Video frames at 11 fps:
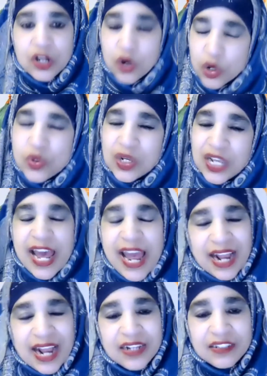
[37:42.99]
who
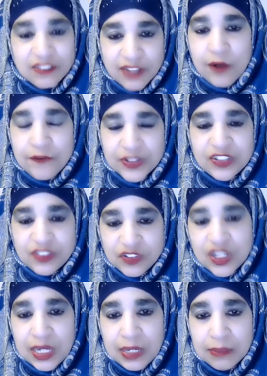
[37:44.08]
lack
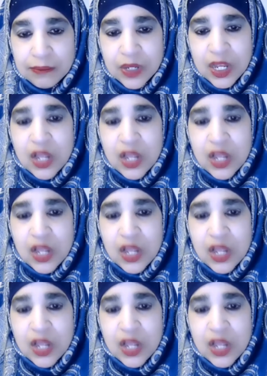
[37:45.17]
self-esteem,